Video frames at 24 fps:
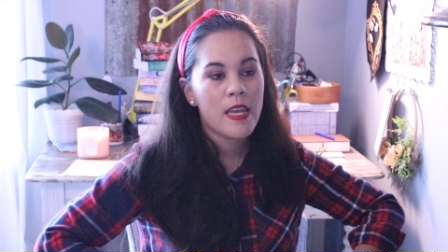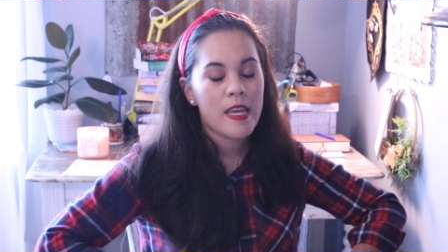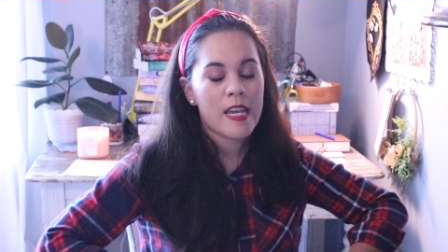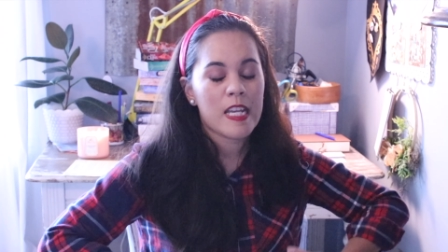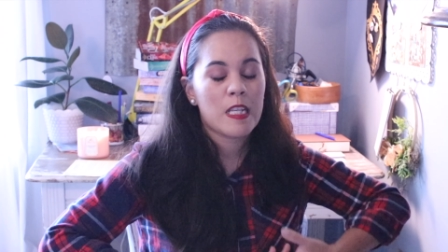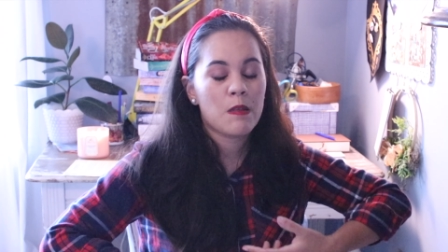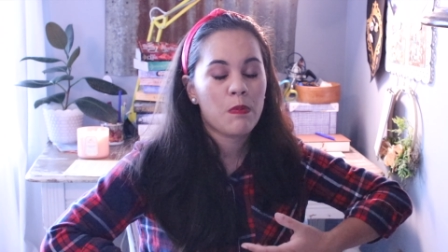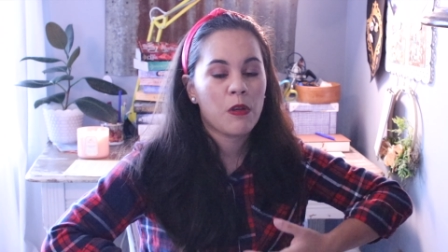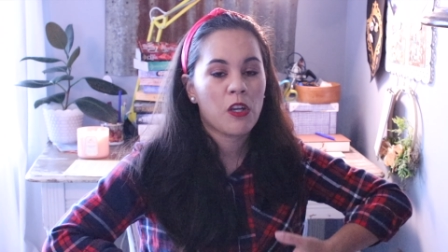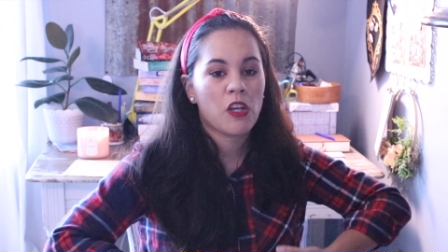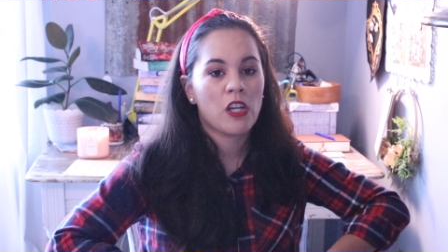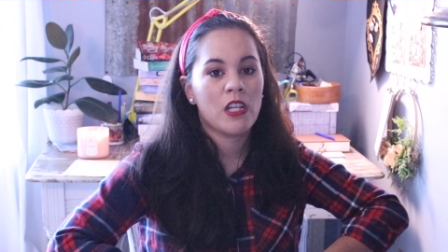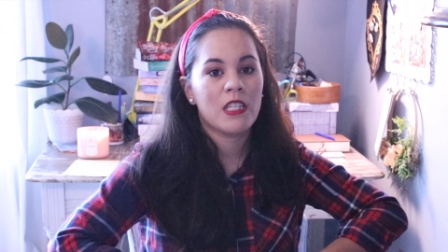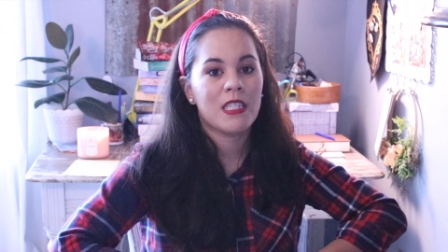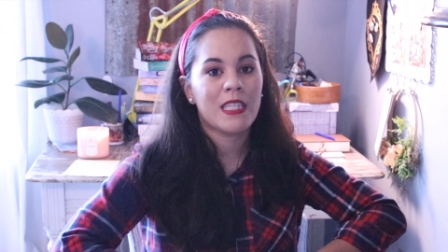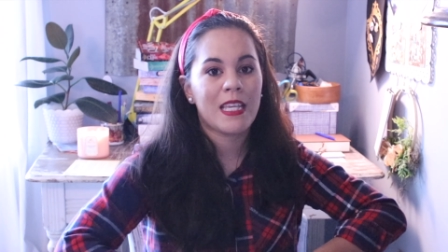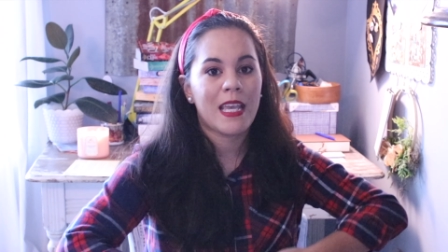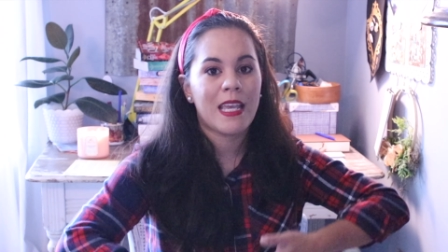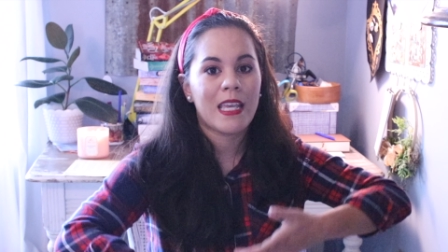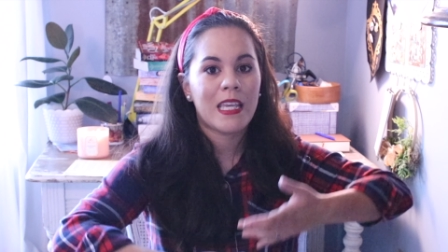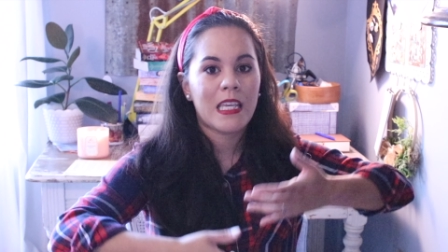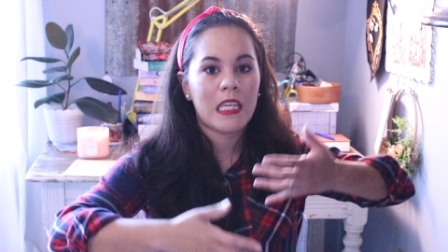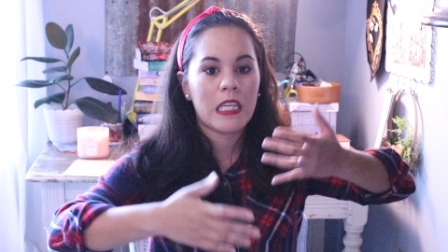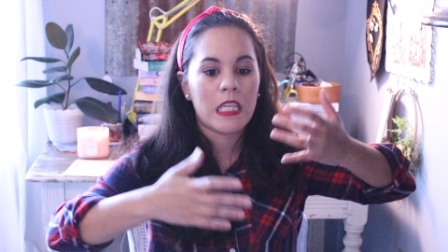experienced
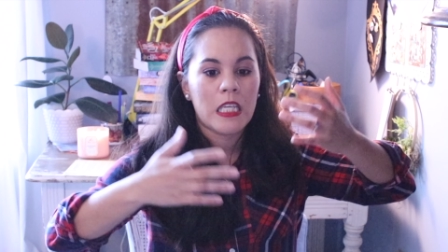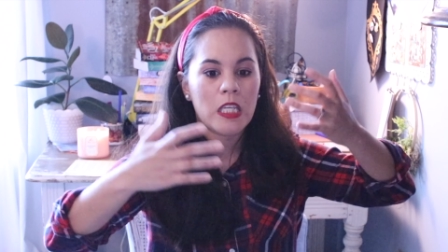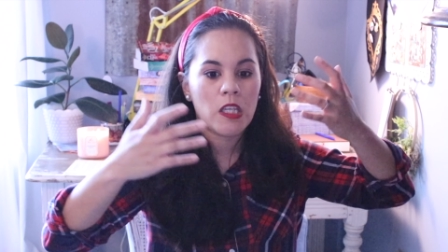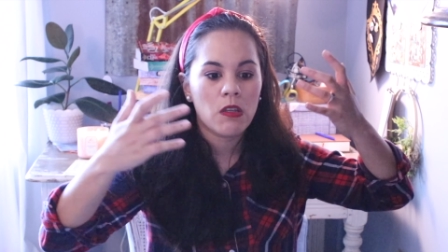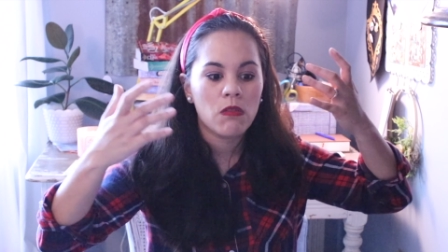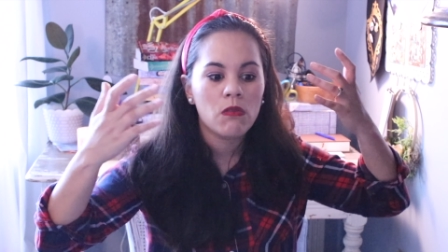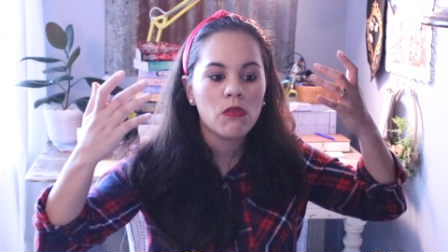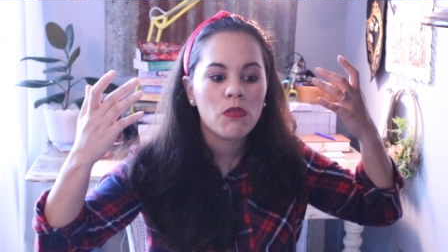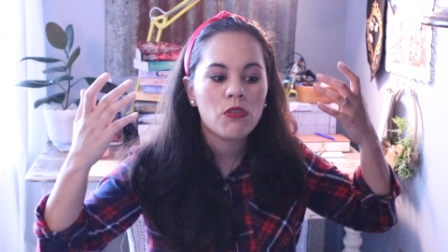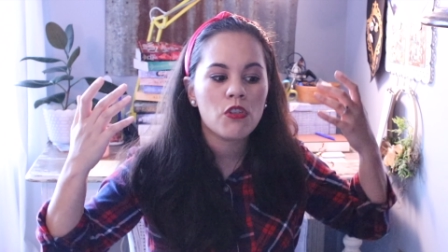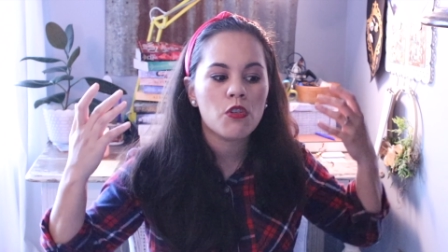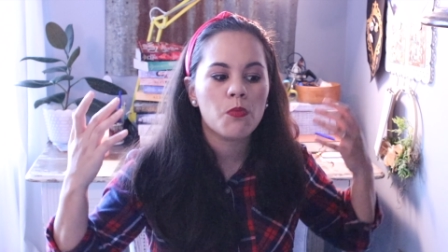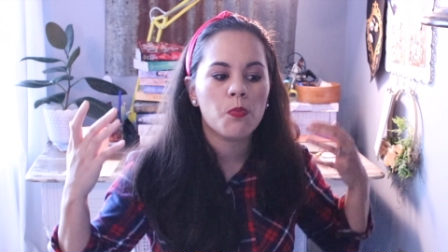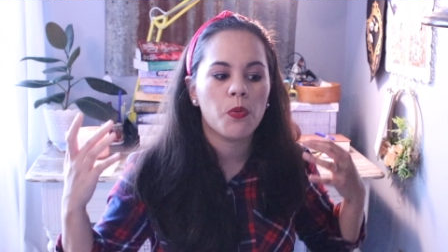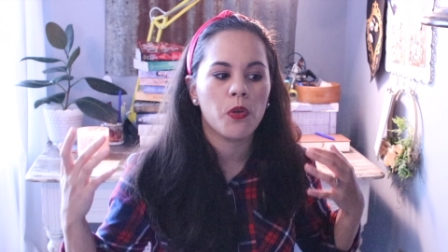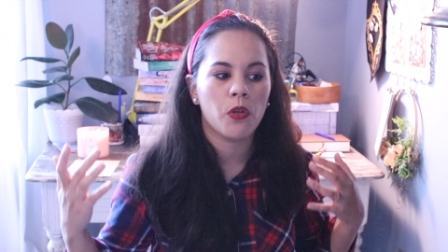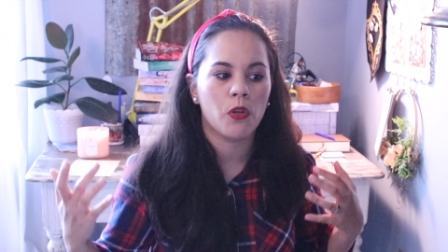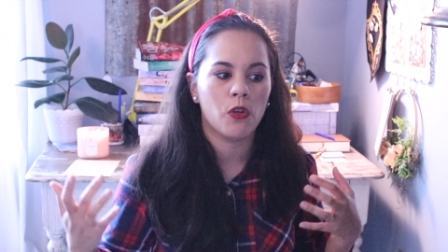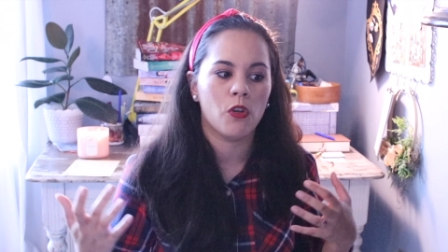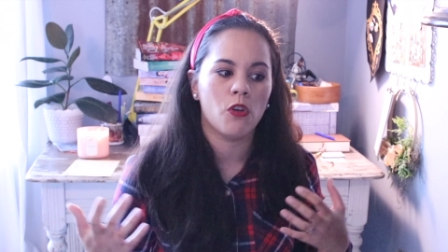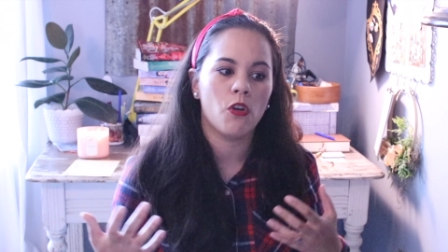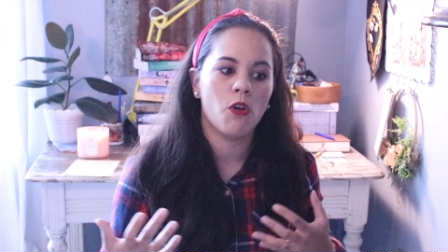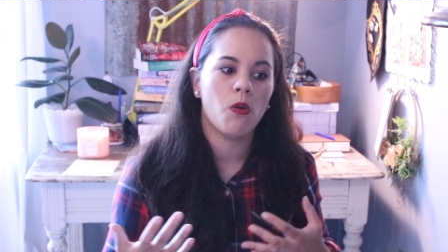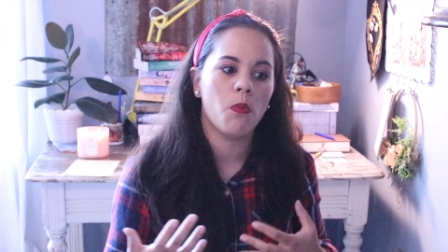a huge
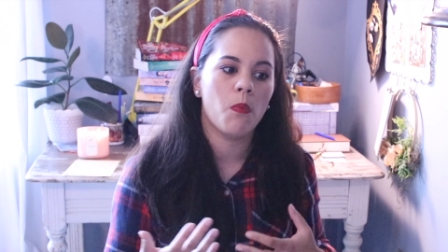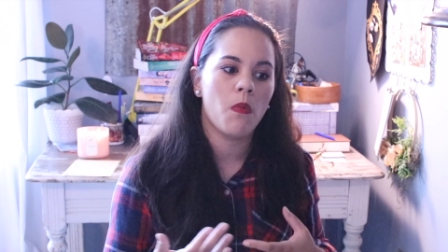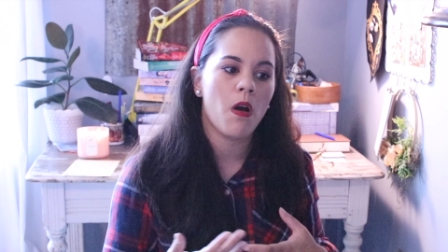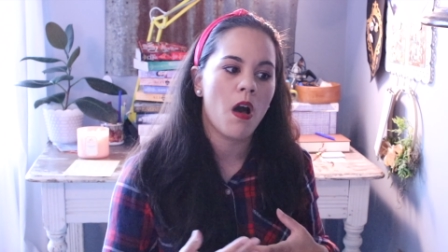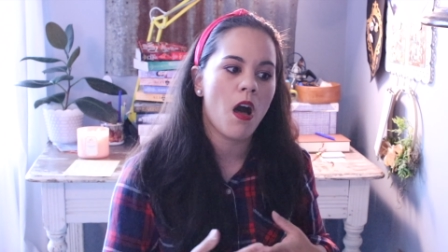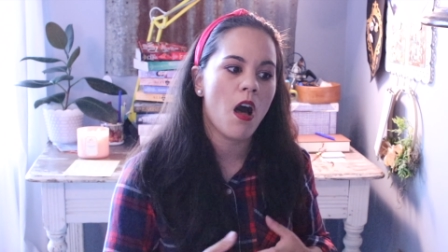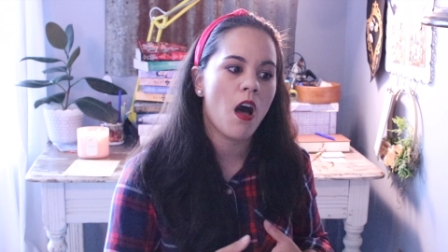boom